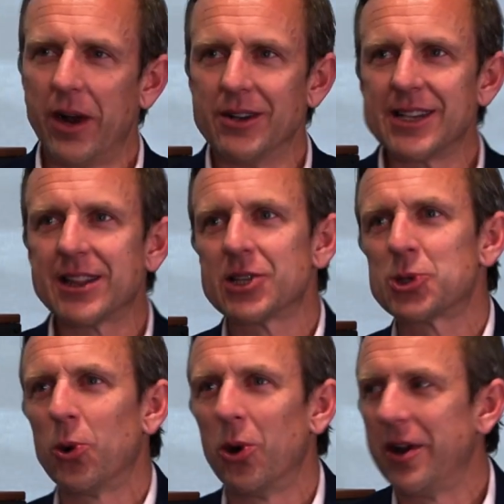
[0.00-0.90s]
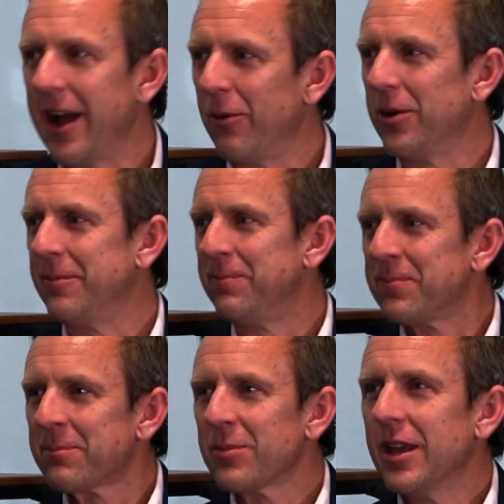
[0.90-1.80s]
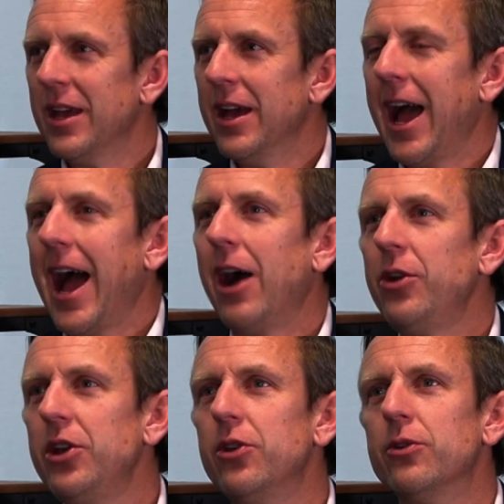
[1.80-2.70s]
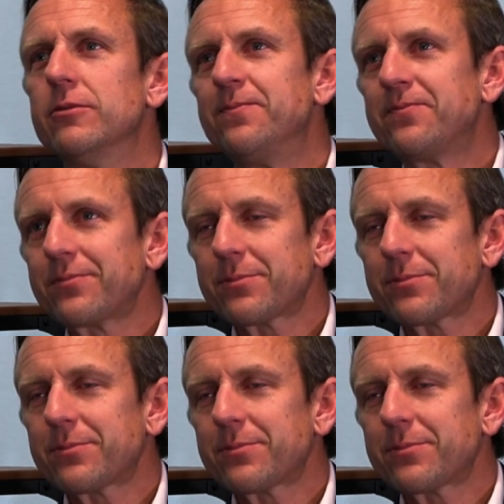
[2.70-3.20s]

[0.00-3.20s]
when I was at the store. That one, how do you